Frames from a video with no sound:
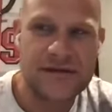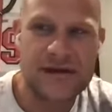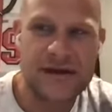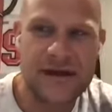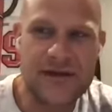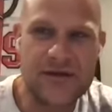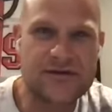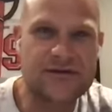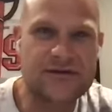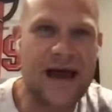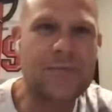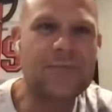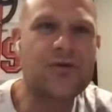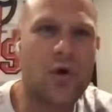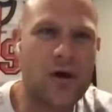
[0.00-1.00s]
either
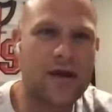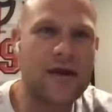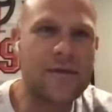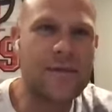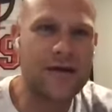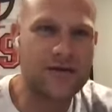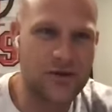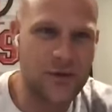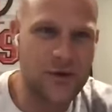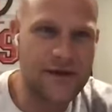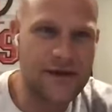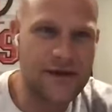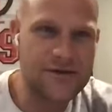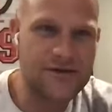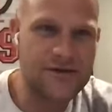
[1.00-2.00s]
stop talking about doing
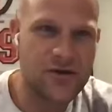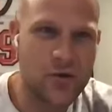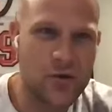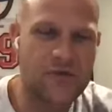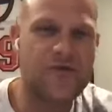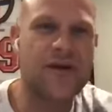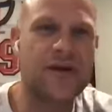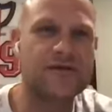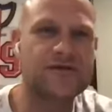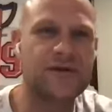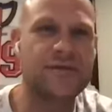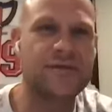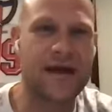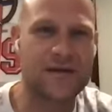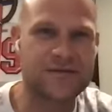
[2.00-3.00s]
this or figure
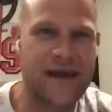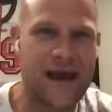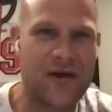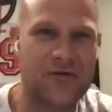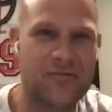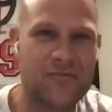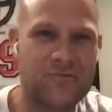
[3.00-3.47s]
something else out.